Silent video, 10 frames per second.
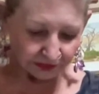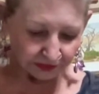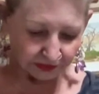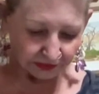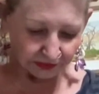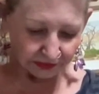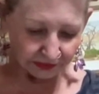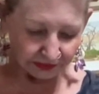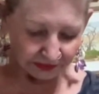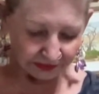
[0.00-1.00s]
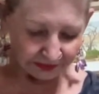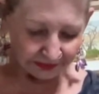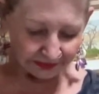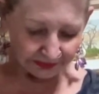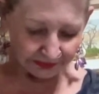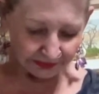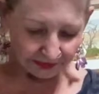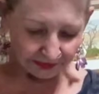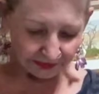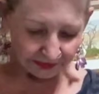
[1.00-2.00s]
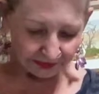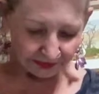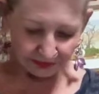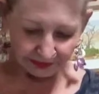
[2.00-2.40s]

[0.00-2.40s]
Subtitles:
(no one is talking)